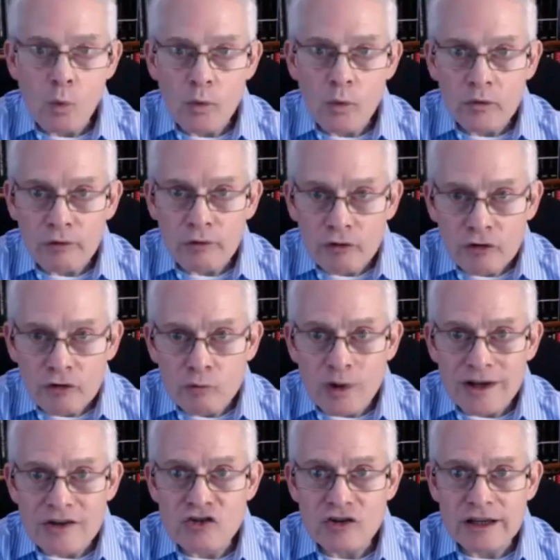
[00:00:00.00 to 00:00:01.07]
First of
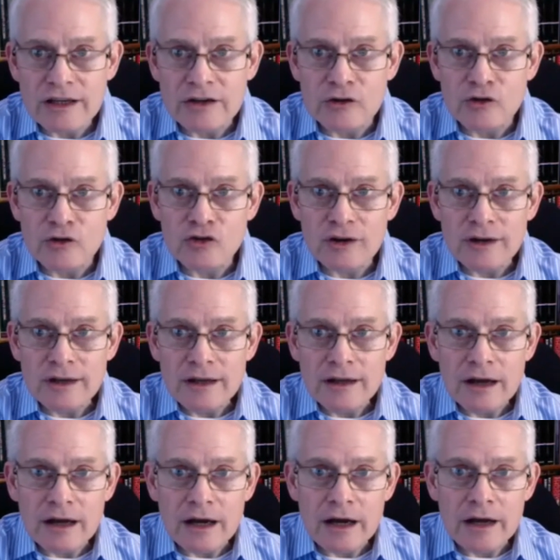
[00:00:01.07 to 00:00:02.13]
which is
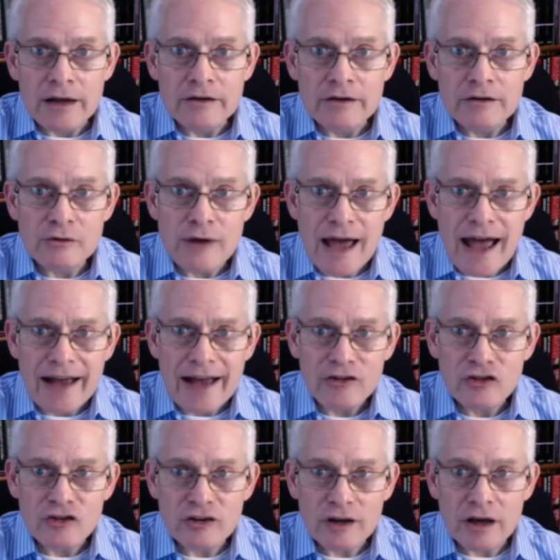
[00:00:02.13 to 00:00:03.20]
to
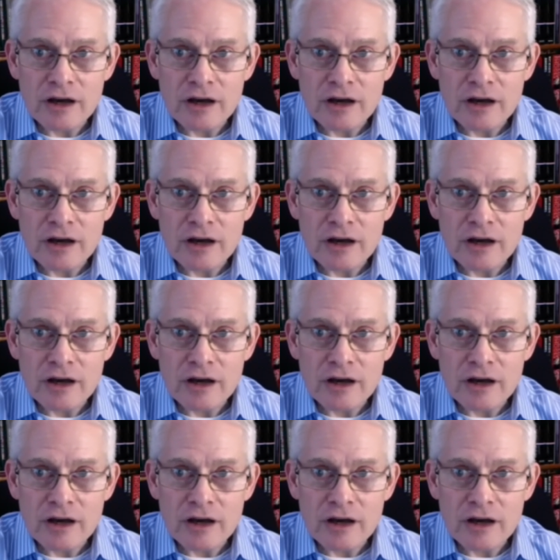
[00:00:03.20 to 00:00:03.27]
ask